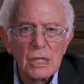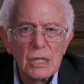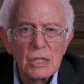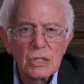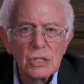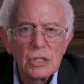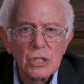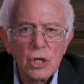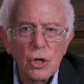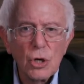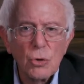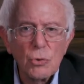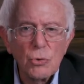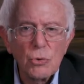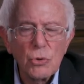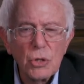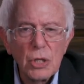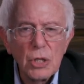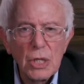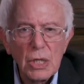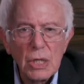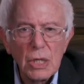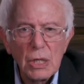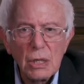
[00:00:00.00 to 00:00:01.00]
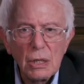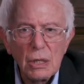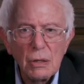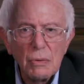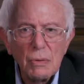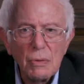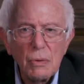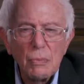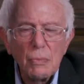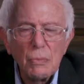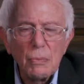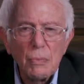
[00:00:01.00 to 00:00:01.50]
So the
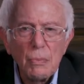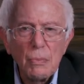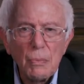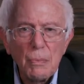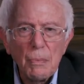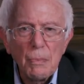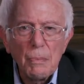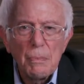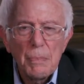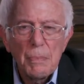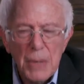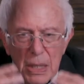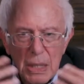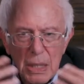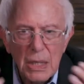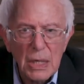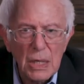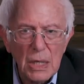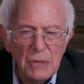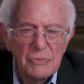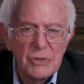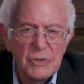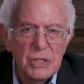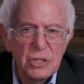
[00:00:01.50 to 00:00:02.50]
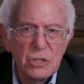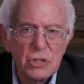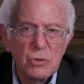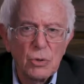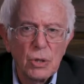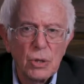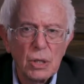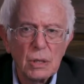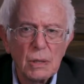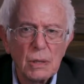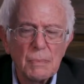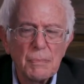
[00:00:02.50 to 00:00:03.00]
meaning of this
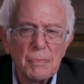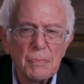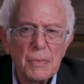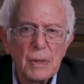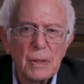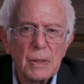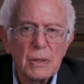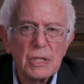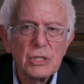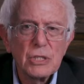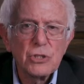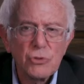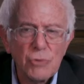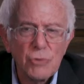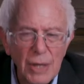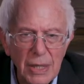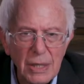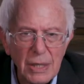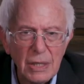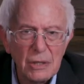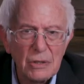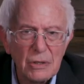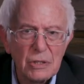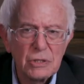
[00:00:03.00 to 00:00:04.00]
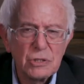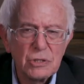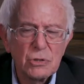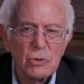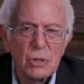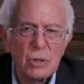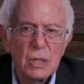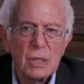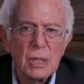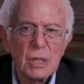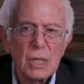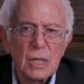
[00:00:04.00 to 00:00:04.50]
song, the strength in this
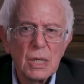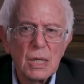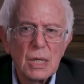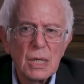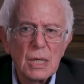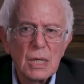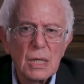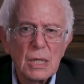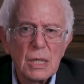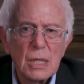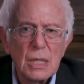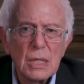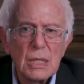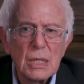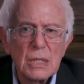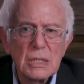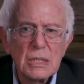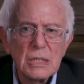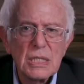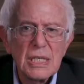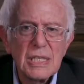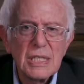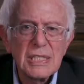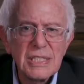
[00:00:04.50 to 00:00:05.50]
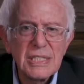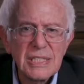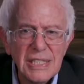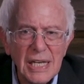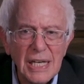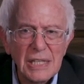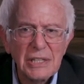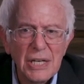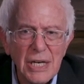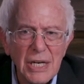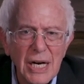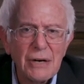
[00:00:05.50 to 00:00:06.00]
song, is
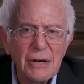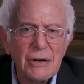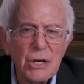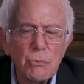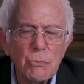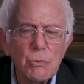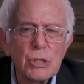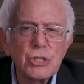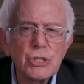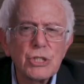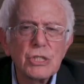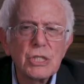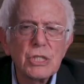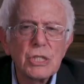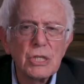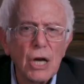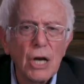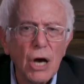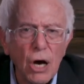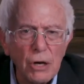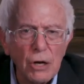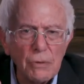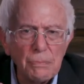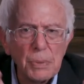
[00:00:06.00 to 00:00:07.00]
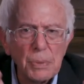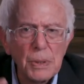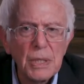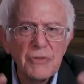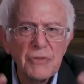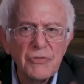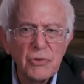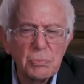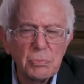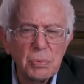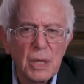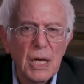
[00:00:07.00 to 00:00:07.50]
solidarity, which is an
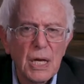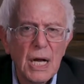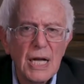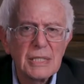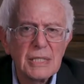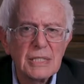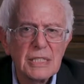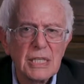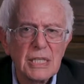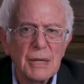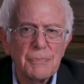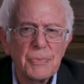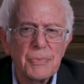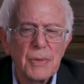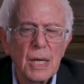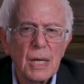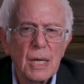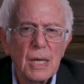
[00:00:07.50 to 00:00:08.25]
unbelievable concept.